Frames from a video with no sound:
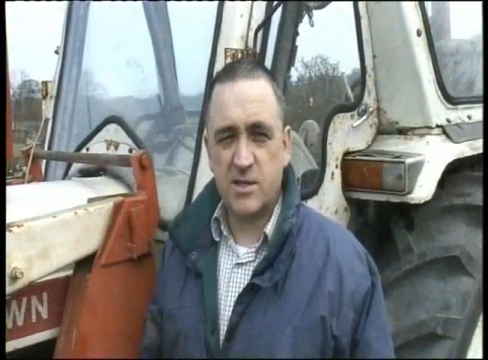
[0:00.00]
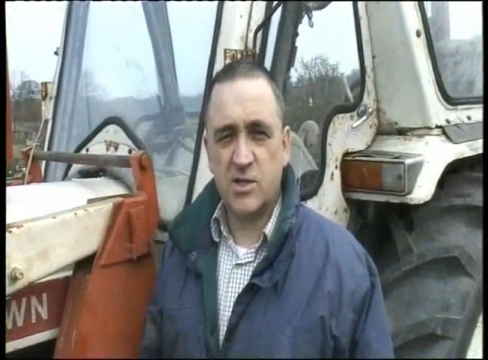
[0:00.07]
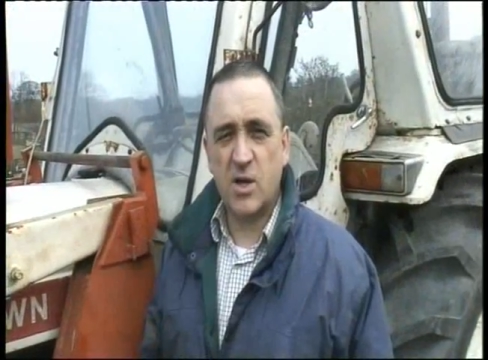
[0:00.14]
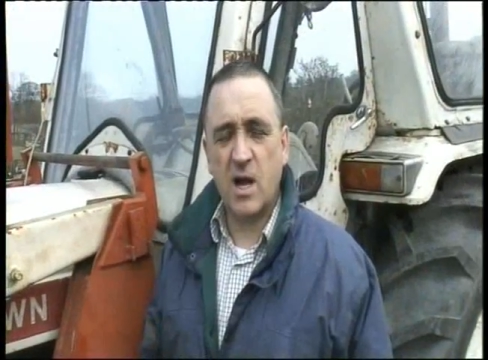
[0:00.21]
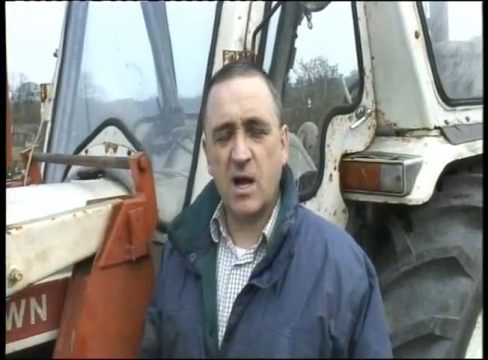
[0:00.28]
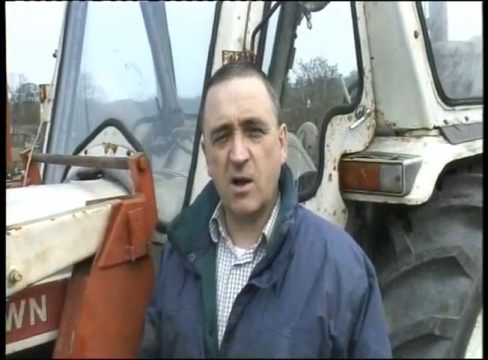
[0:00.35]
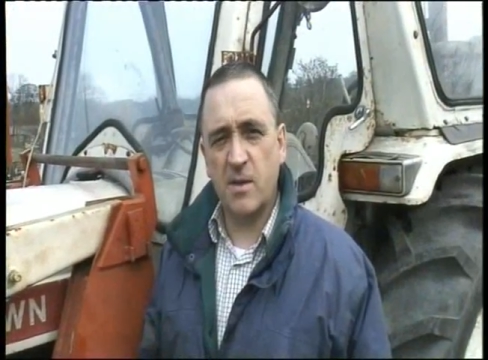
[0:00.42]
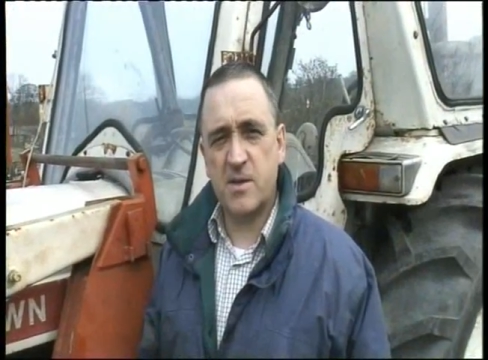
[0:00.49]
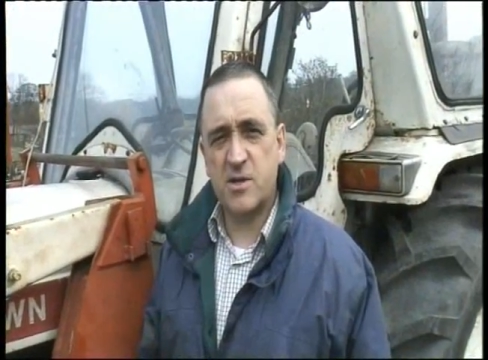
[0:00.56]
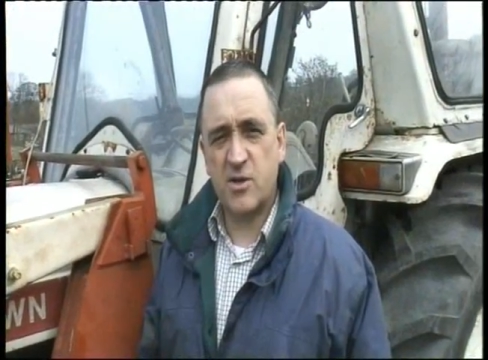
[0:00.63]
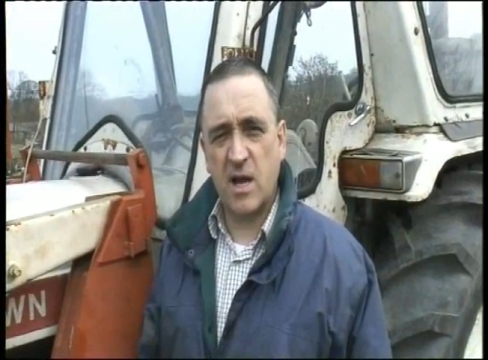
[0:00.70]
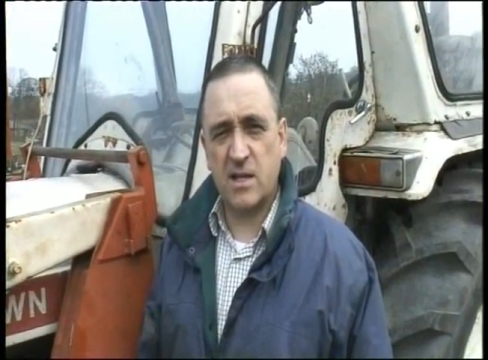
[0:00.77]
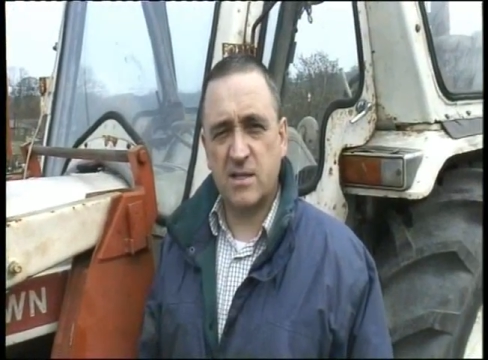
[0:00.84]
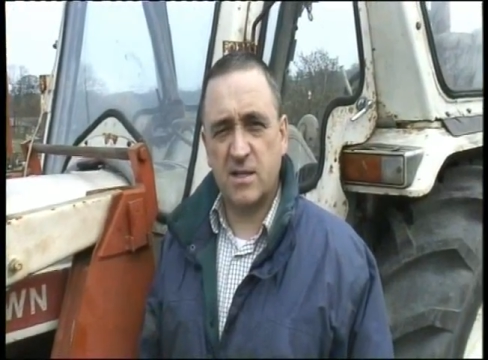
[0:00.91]
so I got the
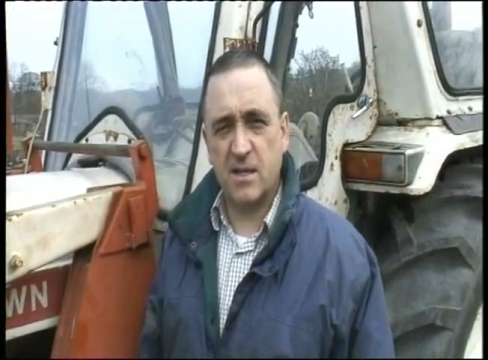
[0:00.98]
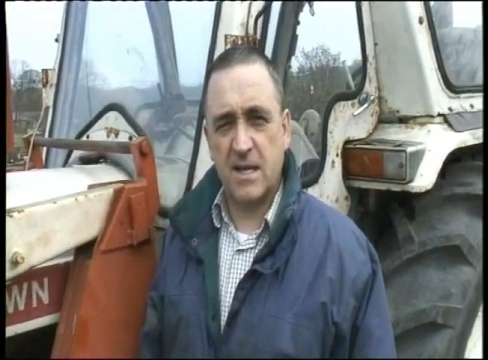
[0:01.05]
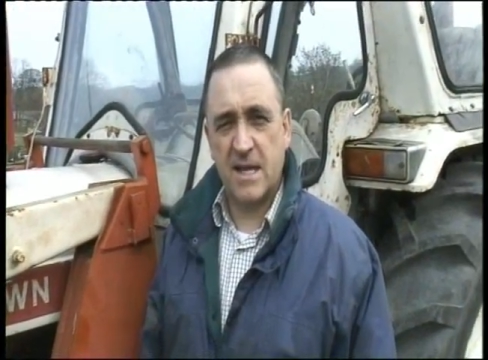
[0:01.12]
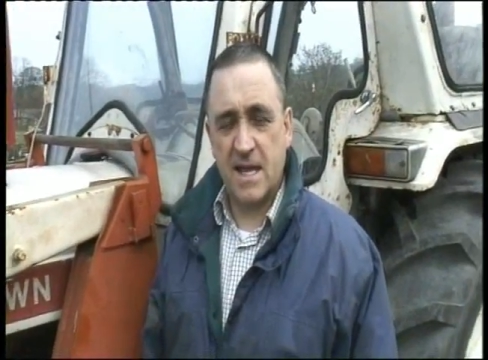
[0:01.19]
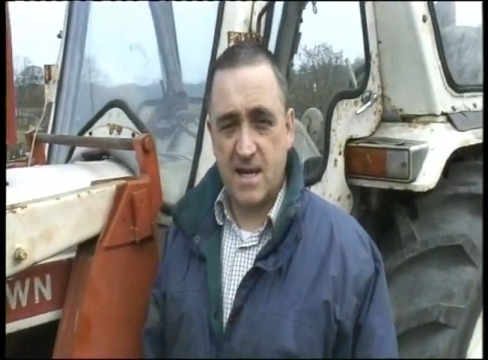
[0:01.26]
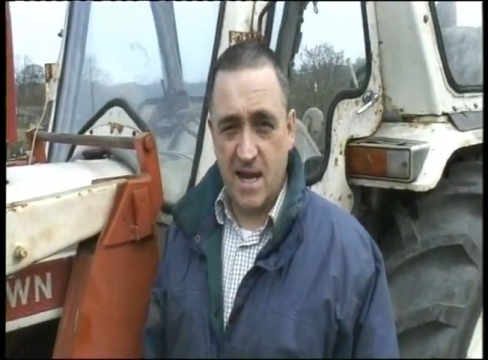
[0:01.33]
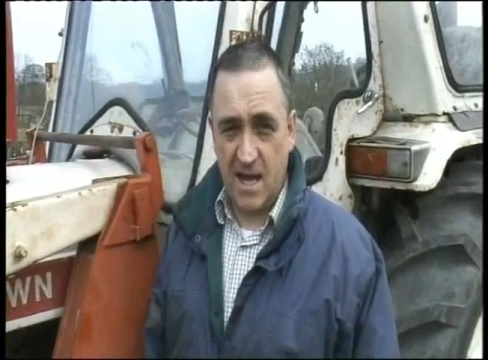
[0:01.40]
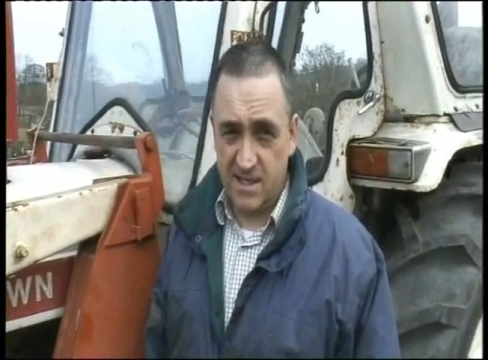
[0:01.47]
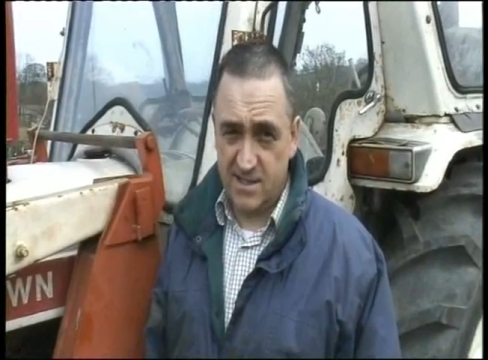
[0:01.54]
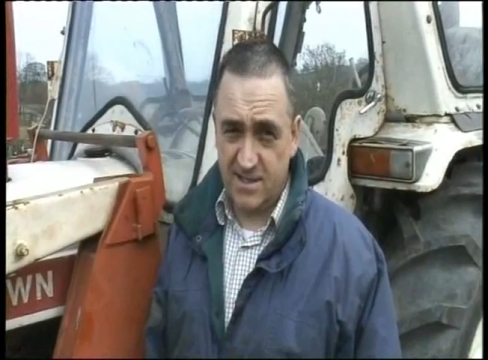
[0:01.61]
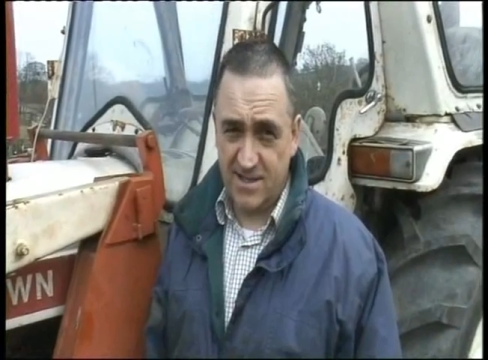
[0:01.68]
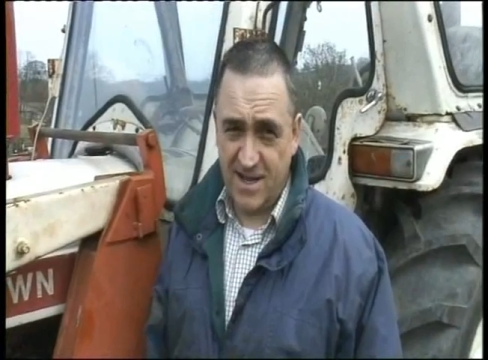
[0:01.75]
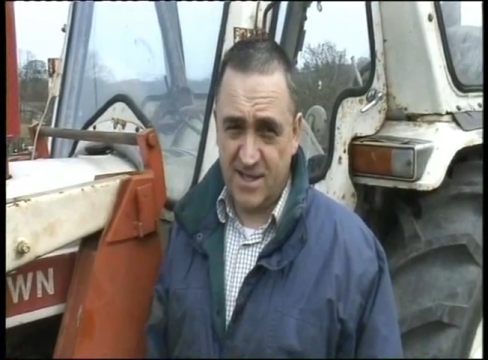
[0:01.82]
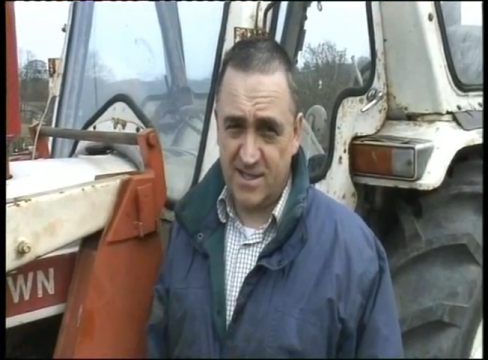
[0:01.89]
tractor in
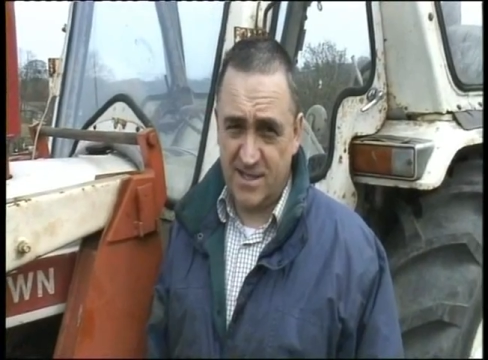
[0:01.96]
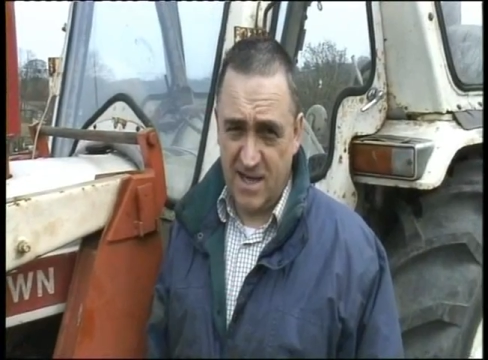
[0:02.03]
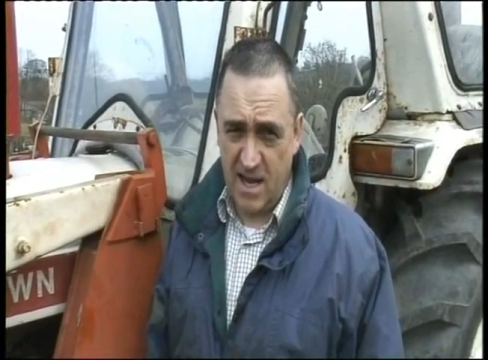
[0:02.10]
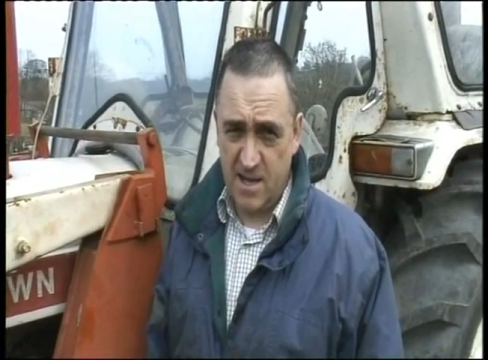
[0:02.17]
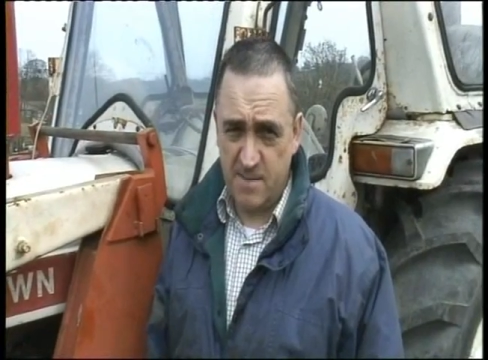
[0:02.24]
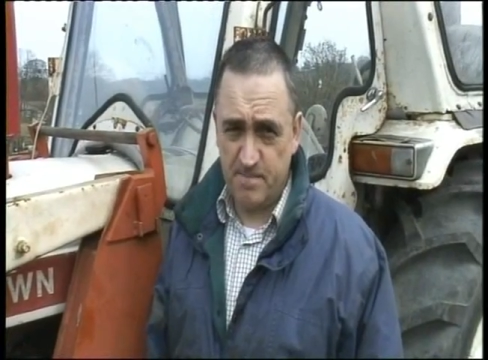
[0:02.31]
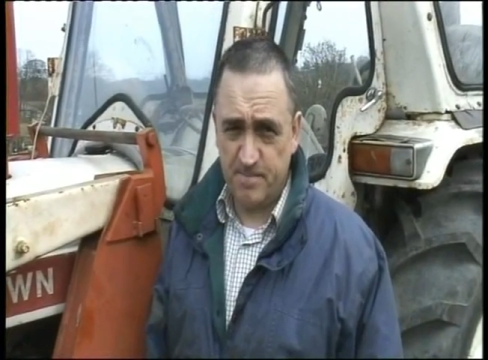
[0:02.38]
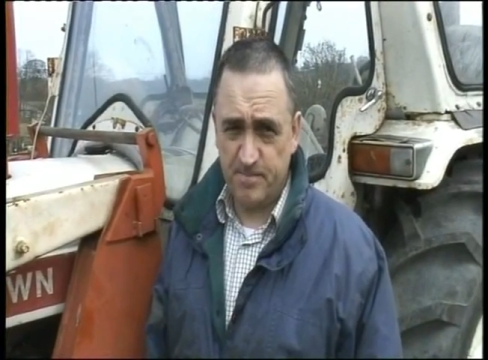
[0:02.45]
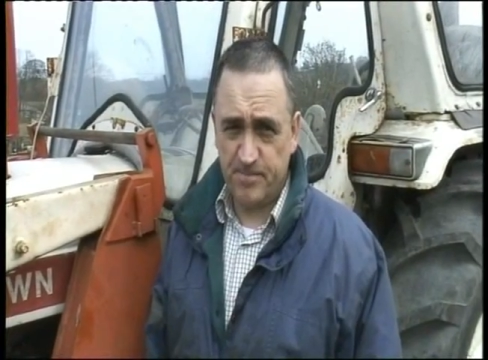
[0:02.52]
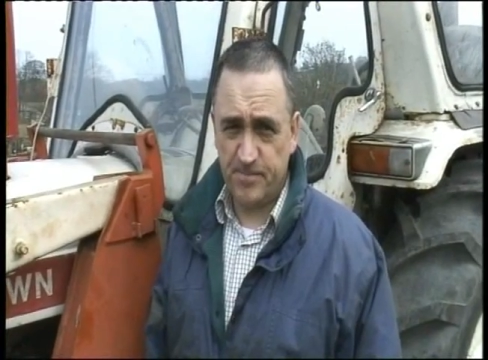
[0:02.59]
1999,